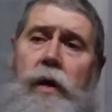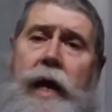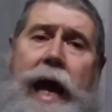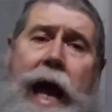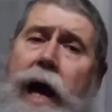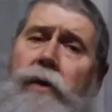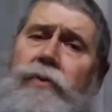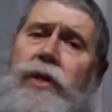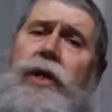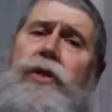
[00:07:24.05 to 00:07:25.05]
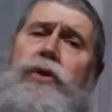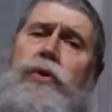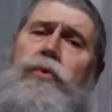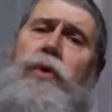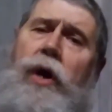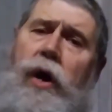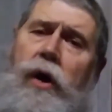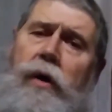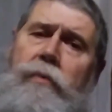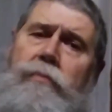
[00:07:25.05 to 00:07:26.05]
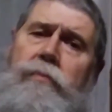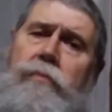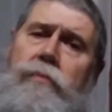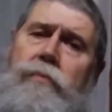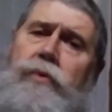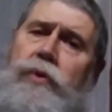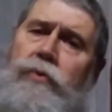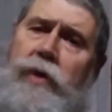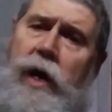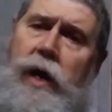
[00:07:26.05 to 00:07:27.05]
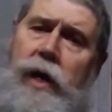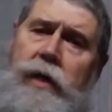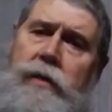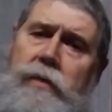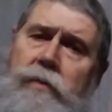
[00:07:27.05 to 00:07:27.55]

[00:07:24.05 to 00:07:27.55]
How did you come to God?